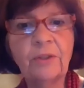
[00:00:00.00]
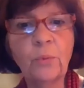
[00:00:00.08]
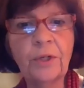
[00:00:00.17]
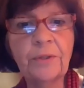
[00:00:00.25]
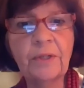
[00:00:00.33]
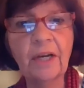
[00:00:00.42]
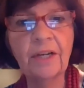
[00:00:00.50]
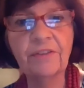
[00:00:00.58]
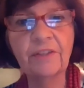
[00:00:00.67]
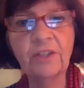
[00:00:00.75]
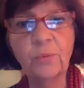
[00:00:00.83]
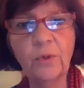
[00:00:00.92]
the one, I
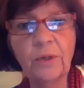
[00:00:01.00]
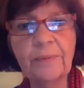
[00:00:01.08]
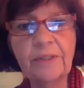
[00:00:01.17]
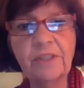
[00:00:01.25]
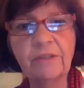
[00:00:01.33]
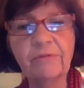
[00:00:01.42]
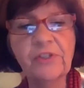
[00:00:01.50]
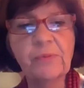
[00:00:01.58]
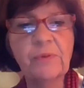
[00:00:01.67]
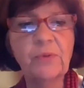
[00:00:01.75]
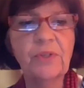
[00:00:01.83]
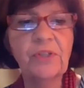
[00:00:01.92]
think the one big difference
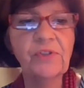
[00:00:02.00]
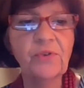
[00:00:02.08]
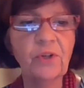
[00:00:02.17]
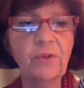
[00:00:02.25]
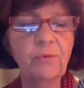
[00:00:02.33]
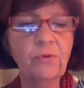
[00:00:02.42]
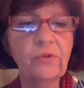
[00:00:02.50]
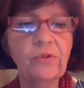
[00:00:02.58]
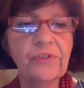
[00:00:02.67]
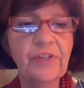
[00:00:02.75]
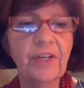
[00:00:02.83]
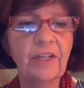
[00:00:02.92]
between historic
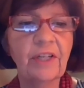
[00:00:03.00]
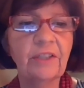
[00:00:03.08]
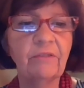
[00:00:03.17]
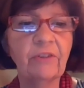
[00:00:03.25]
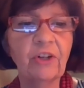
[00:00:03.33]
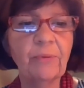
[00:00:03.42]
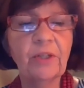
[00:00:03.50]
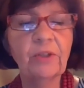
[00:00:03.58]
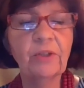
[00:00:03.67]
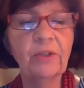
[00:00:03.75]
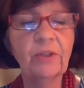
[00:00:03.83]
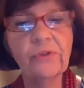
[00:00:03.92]
rules and
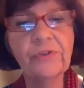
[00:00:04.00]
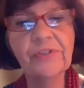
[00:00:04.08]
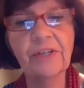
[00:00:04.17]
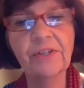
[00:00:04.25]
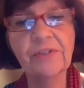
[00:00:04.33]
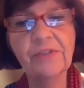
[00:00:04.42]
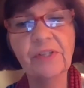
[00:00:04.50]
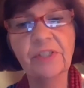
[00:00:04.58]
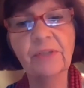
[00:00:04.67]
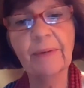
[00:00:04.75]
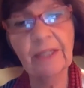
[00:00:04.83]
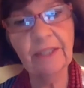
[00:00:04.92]
environmental rules is
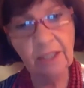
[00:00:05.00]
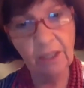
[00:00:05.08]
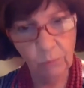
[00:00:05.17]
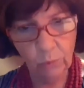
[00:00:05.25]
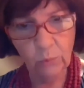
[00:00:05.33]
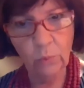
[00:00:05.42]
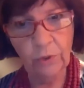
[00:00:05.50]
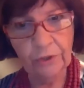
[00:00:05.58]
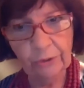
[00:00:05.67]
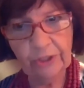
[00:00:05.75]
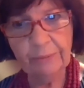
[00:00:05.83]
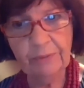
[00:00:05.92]
depending on what
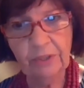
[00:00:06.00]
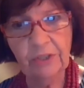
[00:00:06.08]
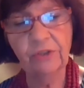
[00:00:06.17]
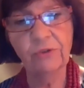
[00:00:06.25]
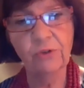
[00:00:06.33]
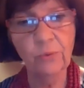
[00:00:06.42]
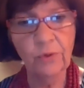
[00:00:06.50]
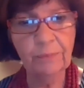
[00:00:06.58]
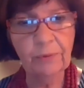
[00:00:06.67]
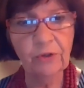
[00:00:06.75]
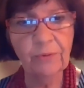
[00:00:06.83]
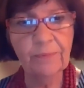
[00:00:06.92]
you come in under,
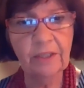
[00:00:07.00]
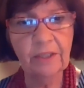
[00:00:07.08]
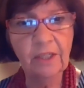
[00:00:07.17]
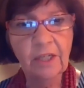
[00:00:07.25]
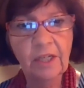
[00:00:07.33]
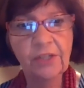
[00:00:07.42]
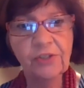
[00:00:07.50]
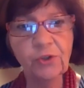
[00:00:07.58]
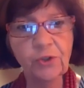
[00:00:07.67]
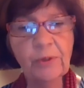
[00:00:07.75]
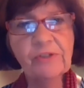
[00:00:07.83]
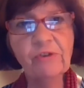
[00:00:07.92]
what permit,
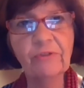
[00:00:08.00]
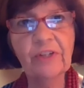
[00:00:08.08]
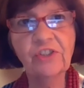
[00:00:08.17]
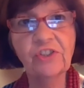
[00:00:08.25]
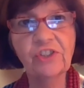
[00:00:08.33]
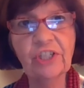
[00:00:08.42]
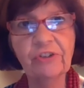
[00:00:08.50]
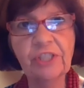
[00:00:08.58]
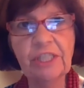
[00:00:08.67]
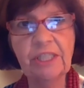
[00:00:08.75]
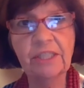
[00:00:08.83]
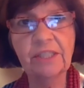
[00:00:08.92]
historic preservation
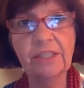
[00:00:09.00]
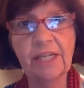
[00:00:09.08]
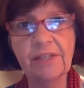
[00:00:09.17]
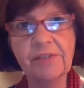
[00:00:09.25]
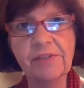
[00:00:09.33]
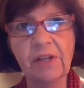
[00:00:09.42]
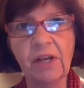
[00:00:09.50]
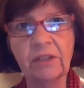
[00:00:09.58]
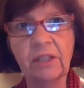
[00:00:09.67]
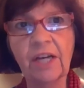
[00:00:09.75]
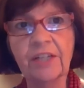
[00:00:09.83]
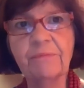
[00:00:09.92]
generally takes a
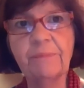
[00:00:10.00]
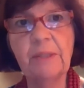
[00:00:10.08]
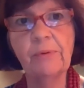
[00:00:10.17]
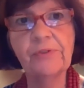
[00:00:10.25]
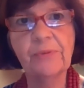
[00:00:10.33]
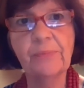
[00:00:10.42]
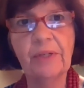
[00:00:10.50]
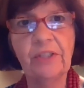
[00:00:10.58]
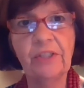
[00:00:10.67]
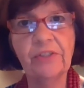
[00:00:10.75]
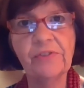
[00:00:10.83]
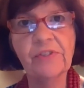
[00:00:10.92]
lot of people's
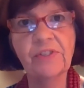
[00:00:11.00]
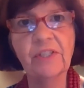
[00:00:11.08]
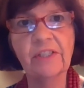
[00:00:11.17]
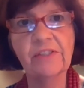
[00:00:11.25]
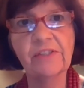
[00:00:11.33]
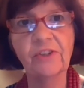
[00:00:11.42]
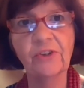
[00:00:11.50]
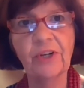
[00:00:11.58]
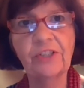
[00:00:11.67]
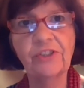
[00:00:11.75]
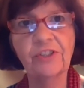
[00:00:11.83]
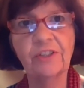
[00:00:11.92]
opinions into
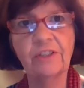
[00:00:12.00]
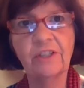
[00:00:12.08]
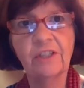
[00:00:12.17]
consideration.